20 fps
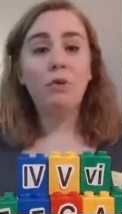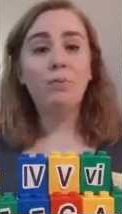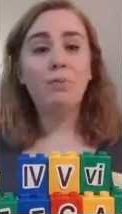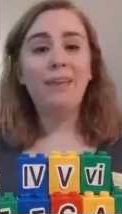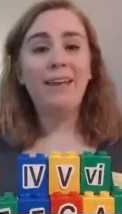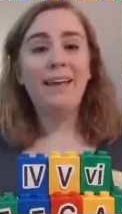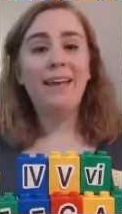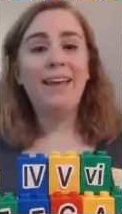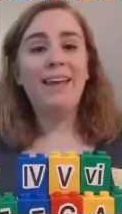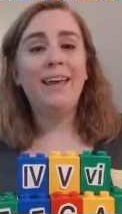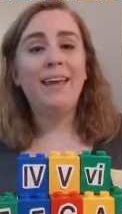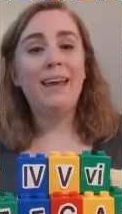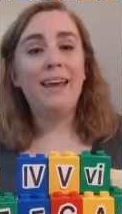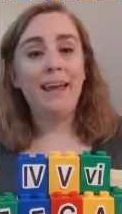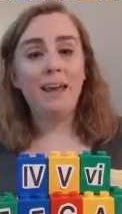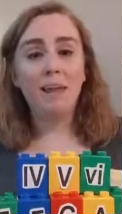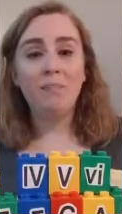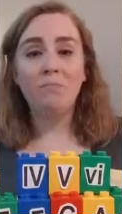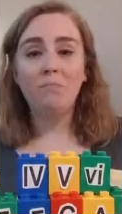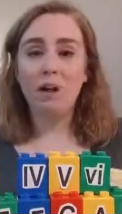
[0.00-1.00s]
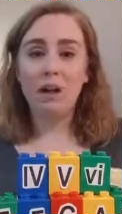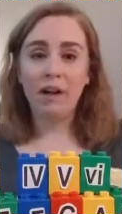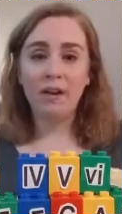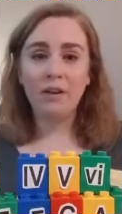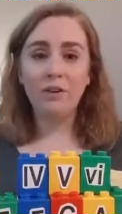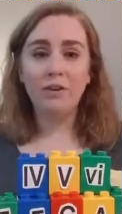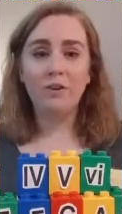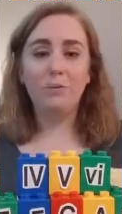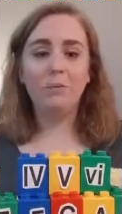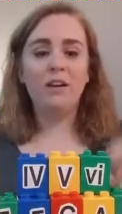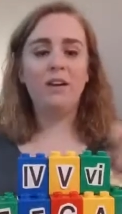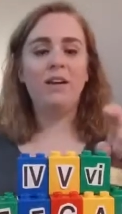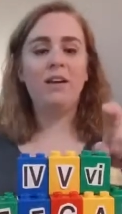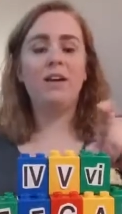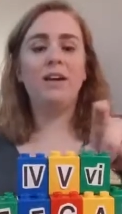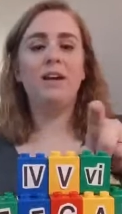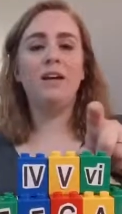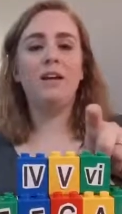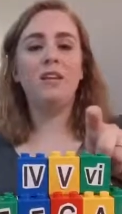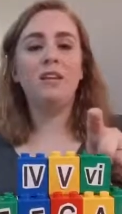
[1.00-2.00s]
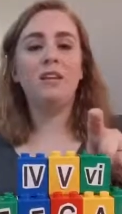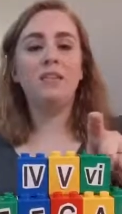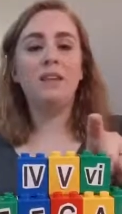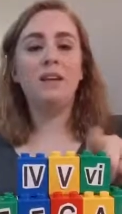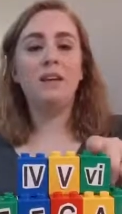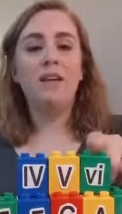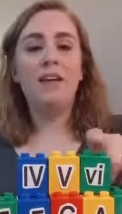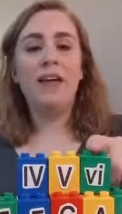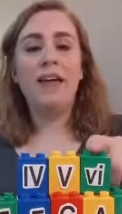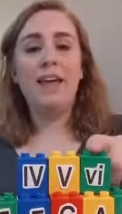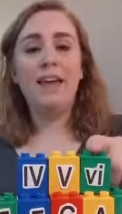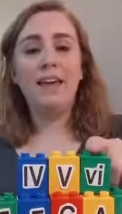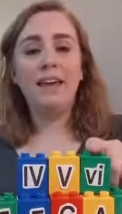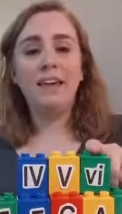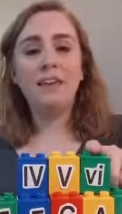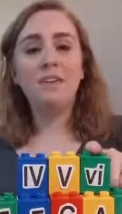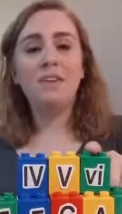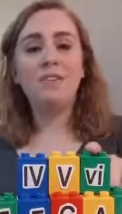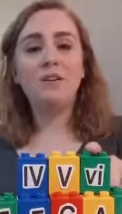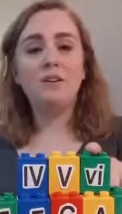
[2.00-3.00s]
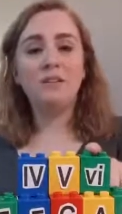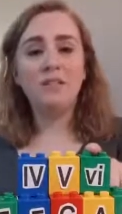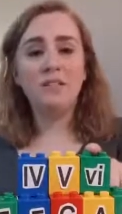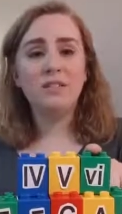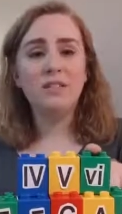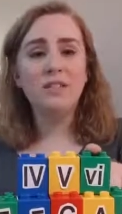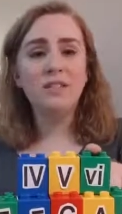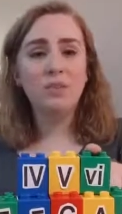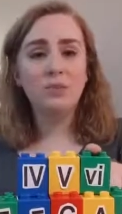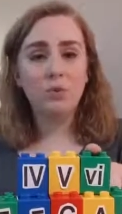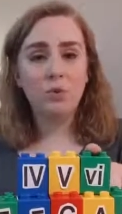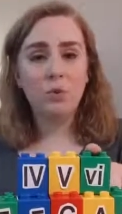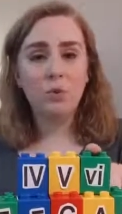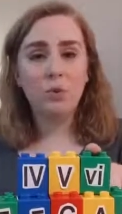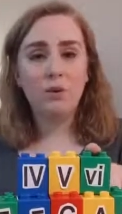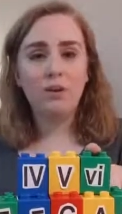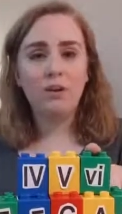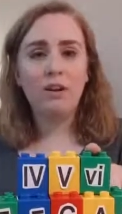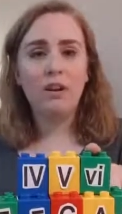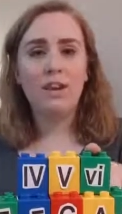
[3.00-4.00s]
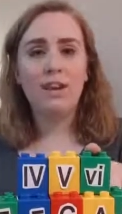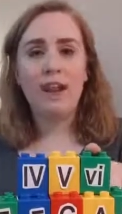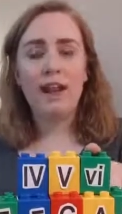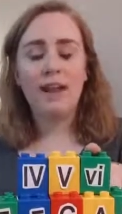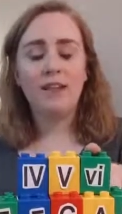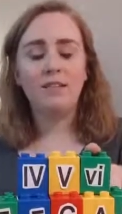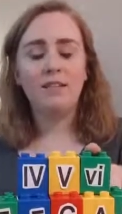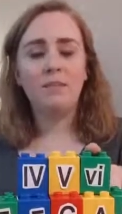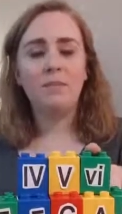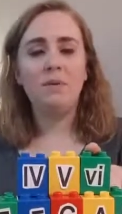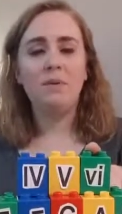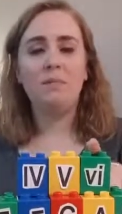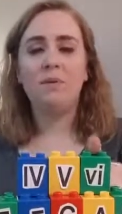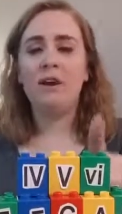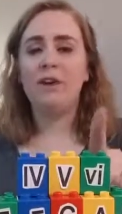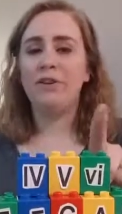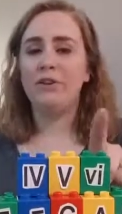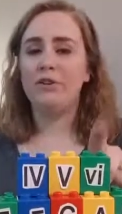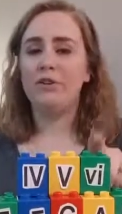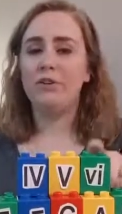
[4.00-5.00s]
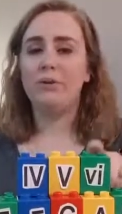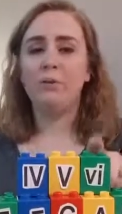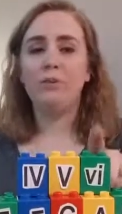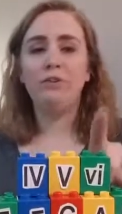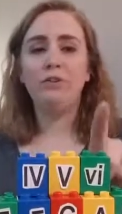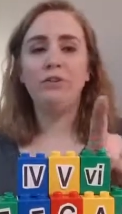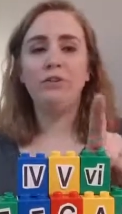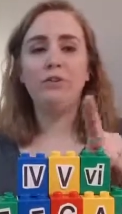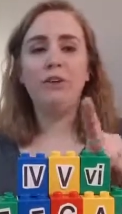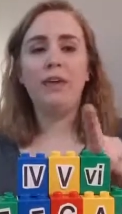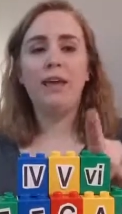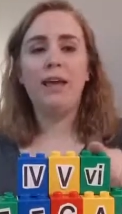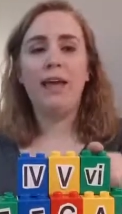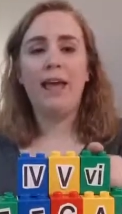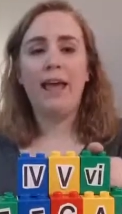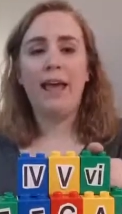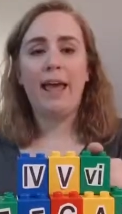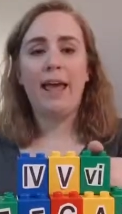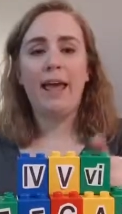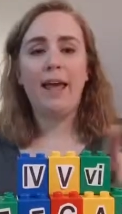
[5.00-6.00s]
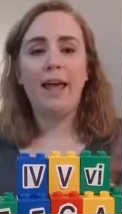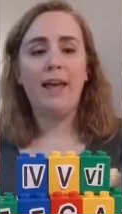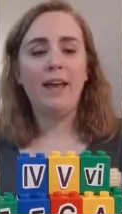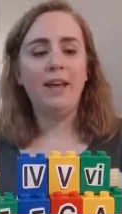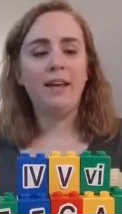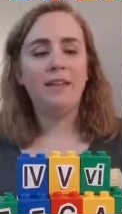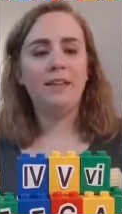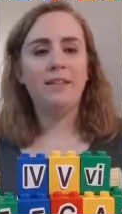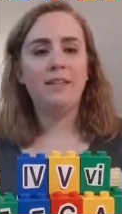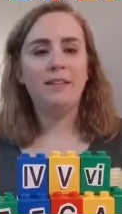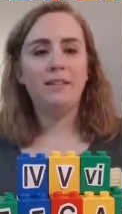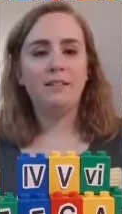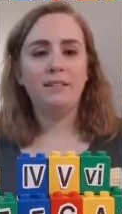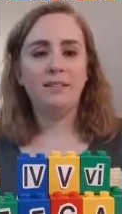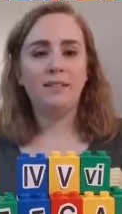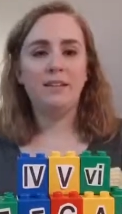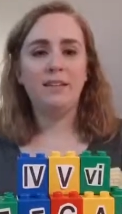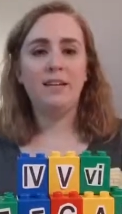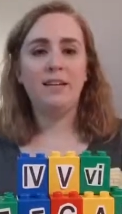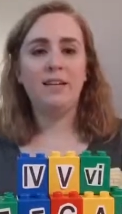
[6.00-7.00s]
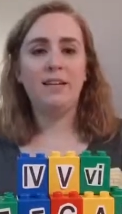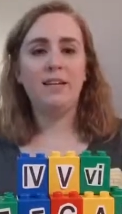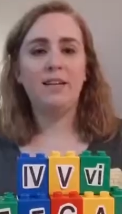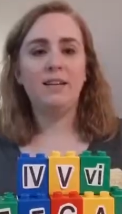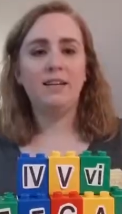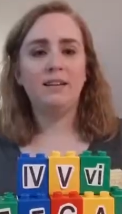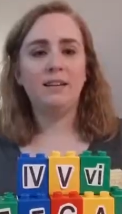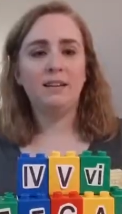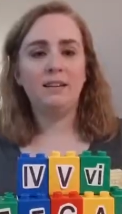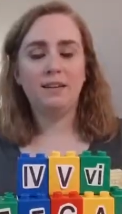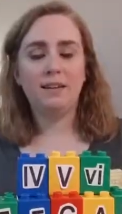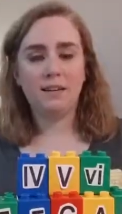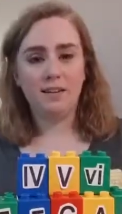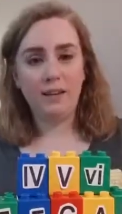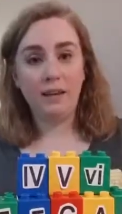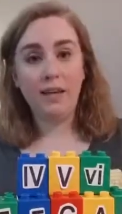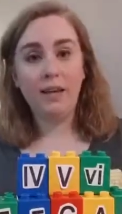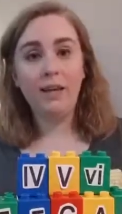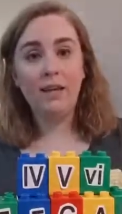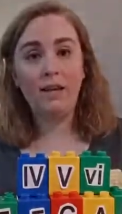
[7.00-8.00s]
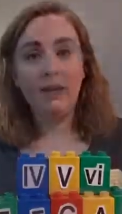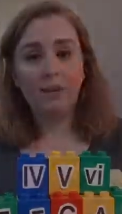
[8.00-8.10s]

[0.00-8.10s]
playing A minor because A is our sixth chord and it has to be minor. So we're doing A, C, E.